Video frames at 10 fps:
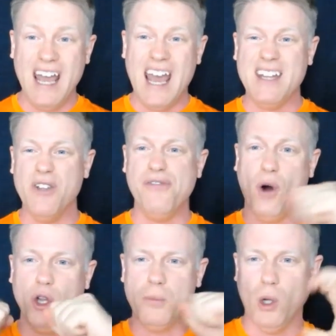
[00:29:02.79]
And they're
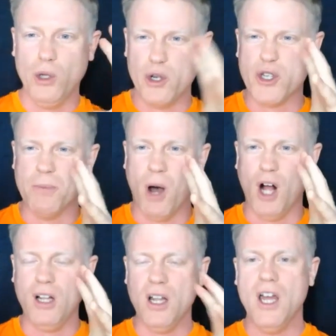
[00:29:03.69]
foldable, they're
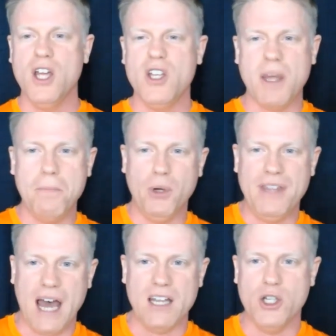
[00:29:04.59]
small. You can put
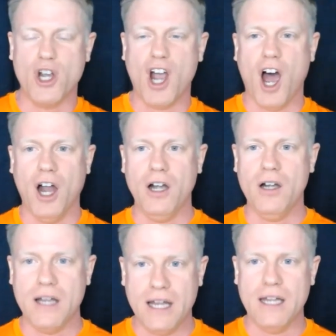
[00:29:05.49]
that in your car
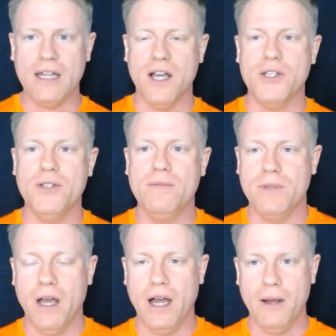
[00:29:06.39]
and it doesn't
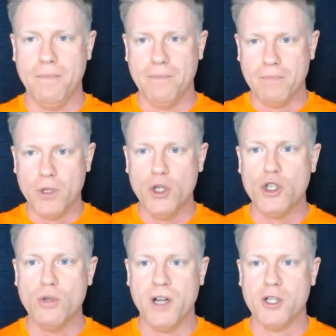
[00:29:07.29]
use
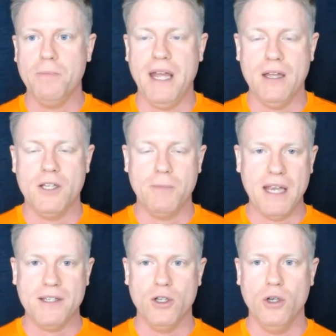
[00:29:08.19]
too much
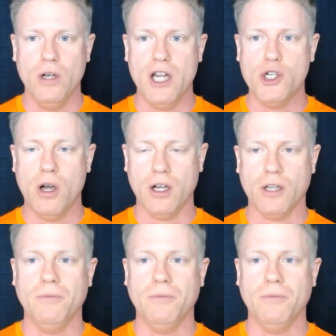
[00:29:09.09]
space in your trunk.